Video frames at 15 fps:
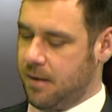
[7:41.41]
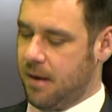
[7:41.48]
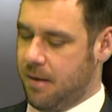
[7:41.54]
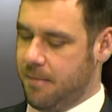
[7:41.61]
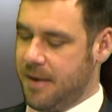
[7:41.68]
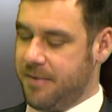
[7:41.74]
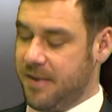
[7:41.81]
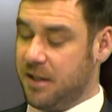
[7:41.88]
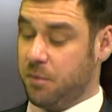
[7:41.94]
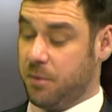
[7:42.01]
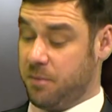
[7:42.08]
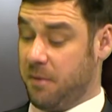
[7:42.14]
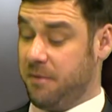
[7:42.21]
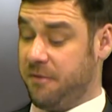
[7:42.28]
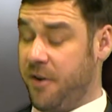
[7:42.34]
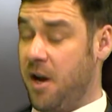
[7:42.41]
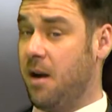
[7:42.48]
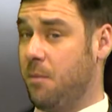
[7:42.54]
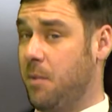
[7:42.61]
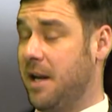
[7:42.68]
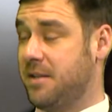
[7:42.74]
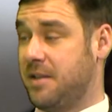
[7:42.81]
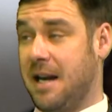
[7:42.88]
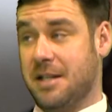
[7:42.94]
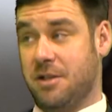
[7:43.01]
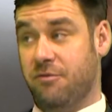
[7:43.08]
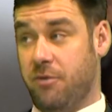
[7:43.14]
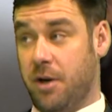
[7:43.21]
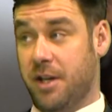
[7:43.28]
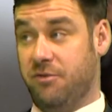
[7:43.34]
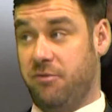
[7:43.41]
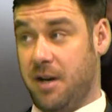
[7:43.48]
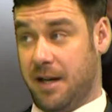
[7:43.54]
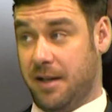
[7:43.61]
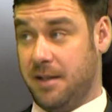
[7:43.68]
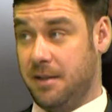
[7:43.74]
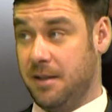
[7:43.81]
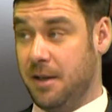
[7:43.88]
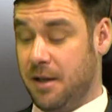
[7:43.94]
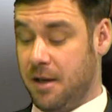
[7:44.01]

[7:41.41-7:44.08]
I mean, this was where Far West hasn't run its race.